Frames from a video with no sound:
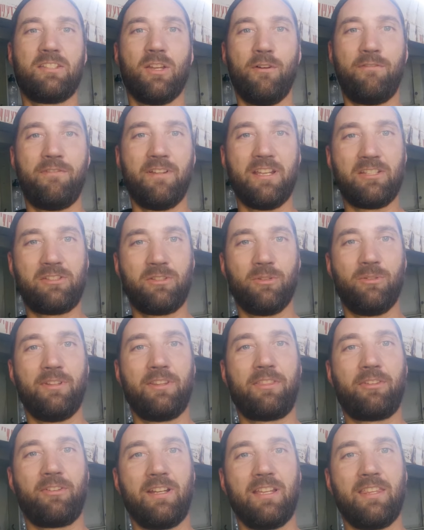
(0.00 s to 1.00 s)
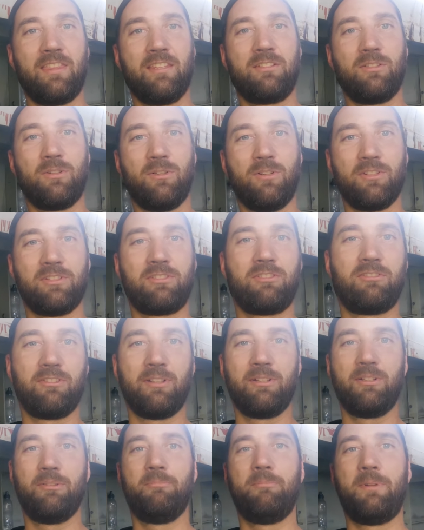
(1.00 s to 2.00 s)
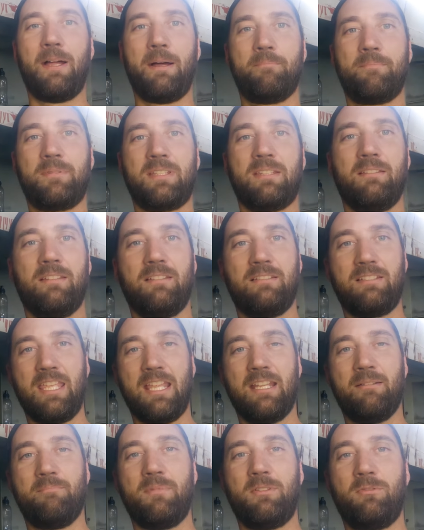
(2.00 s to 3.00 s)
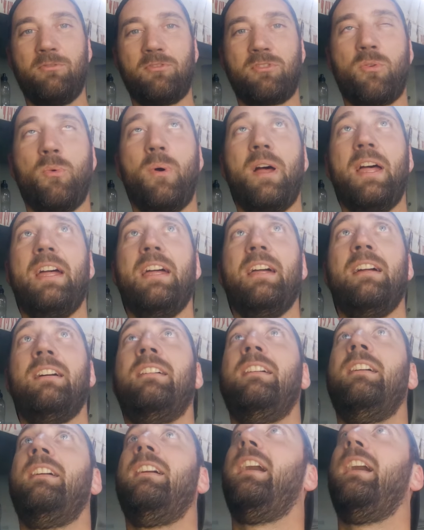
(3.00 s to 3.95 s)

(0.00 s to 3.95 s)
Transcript: so I finished all three of the doors, trim them up to get them all square.